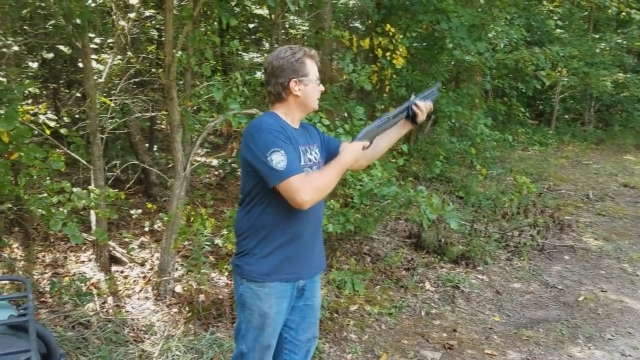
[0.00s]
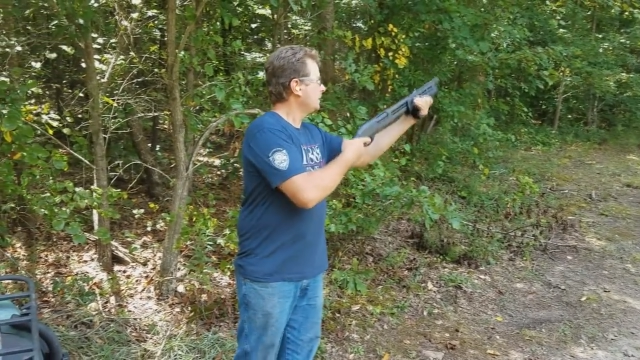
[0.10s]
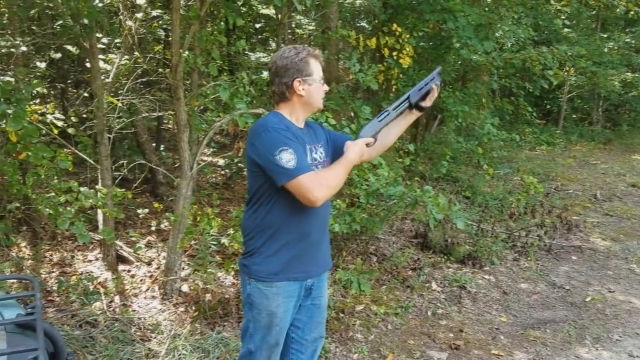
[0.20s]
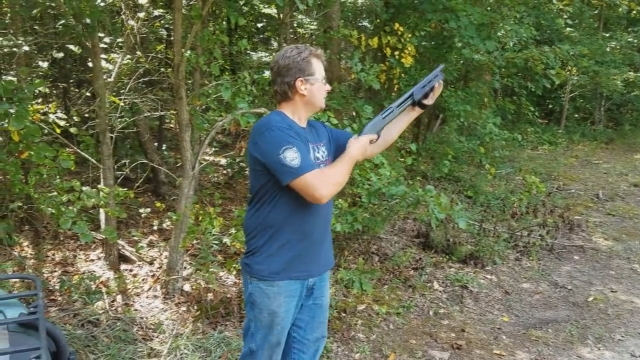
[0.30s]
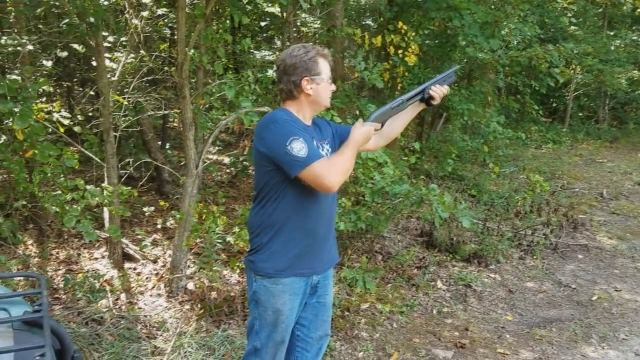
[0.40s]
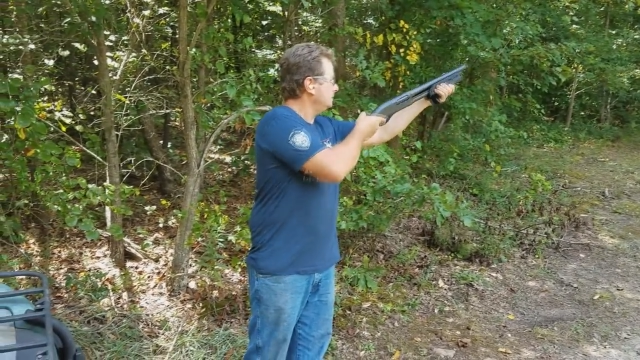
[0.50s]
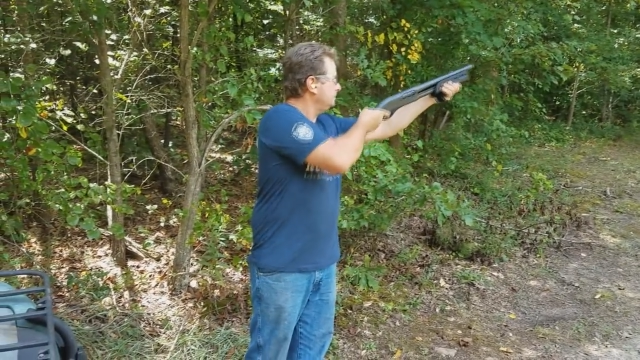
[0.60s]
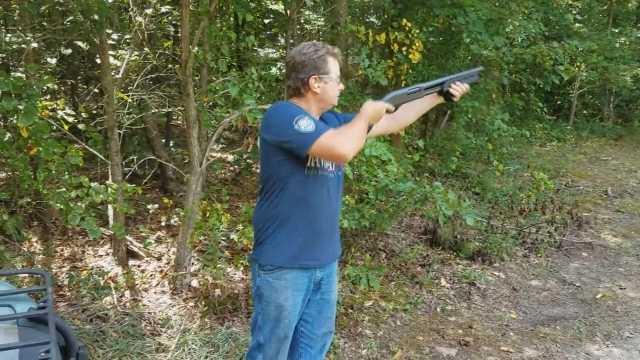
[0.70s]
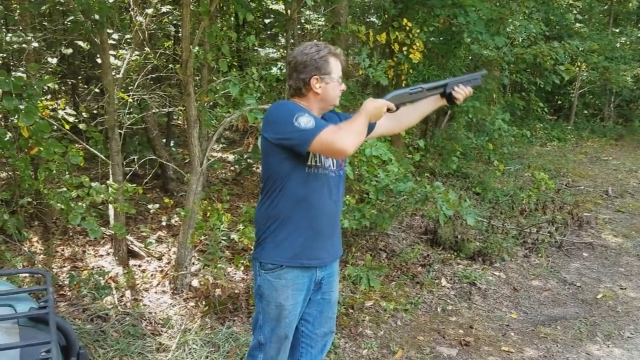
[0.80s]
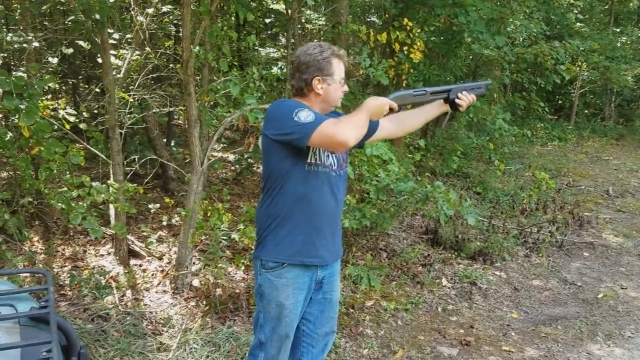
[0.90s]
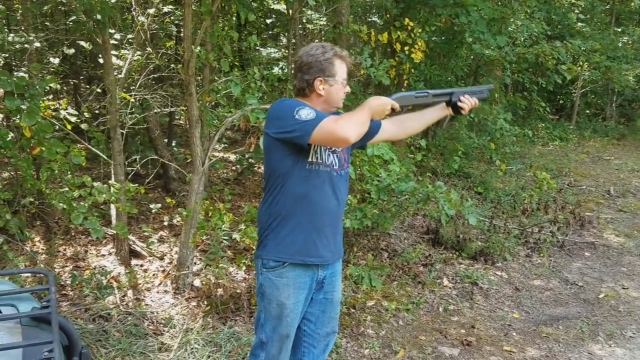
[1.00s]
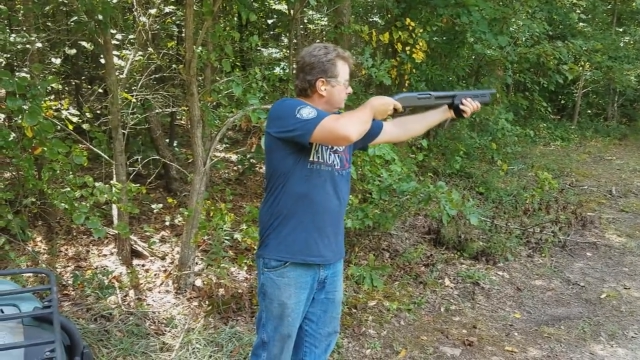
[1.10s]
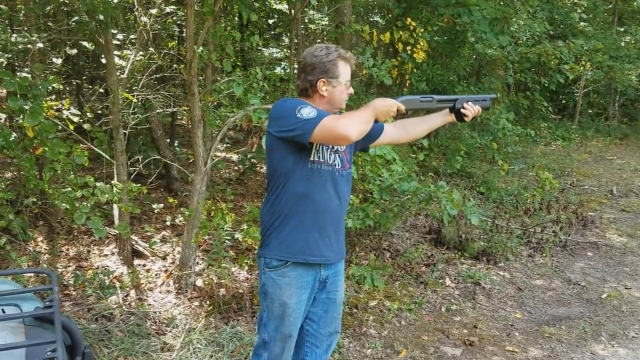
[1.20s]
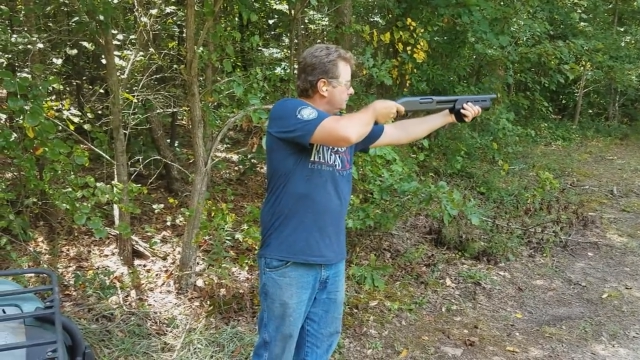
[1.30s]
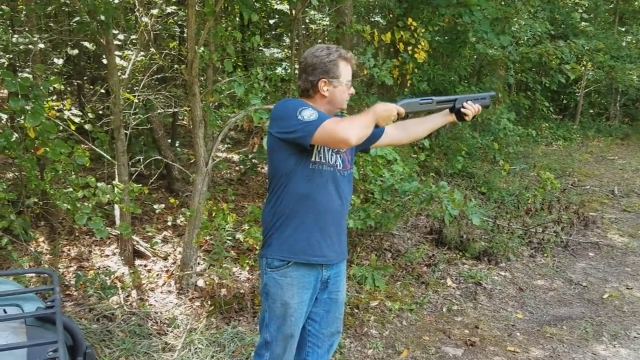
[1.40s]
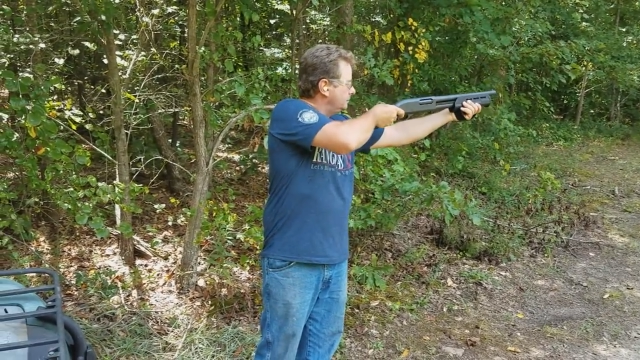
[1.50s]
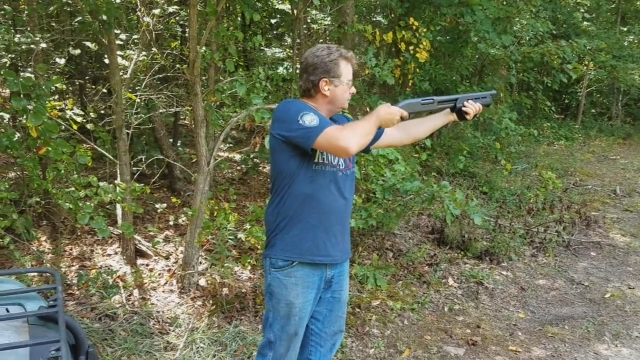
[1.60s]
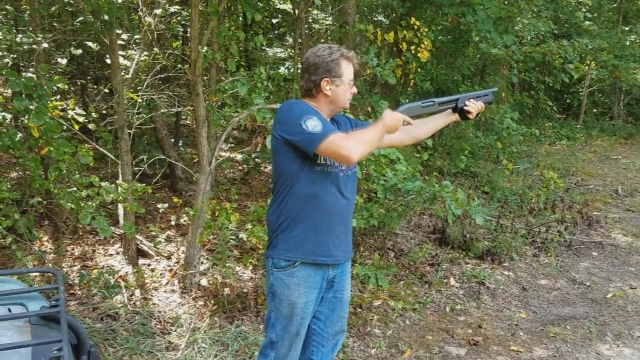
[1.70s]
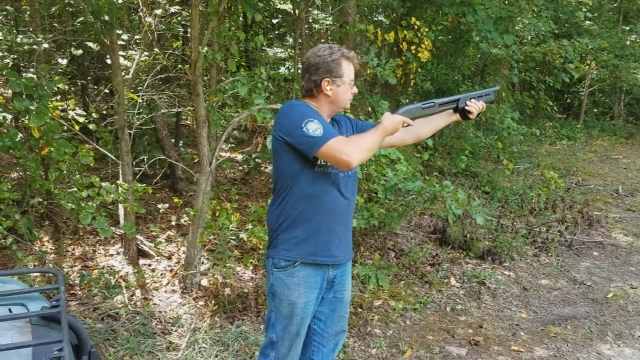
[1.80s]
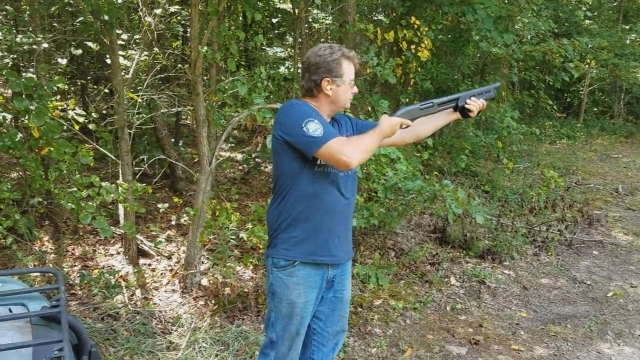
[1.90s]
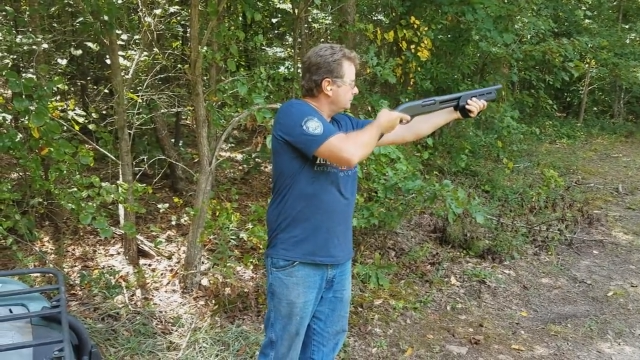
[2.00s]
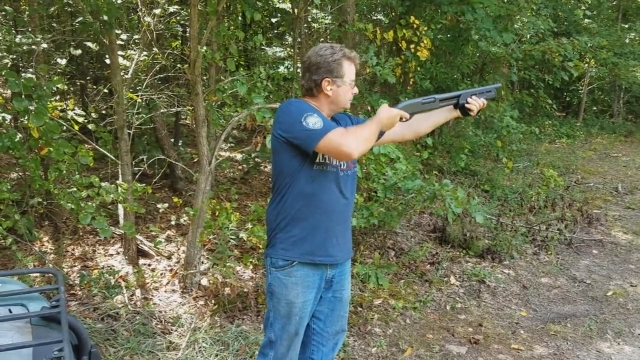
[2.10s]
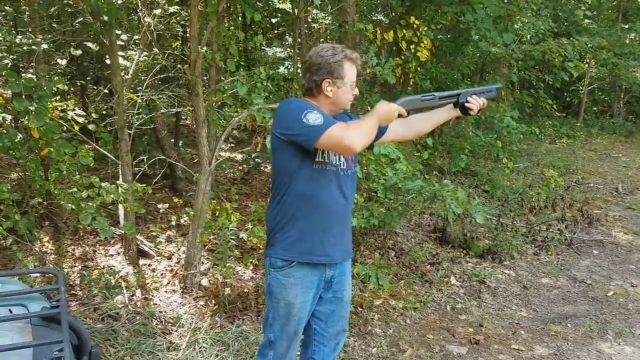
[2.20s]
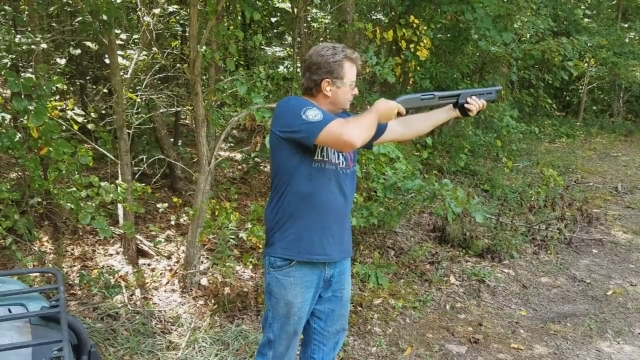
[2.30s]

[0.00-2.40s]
Nothing is said.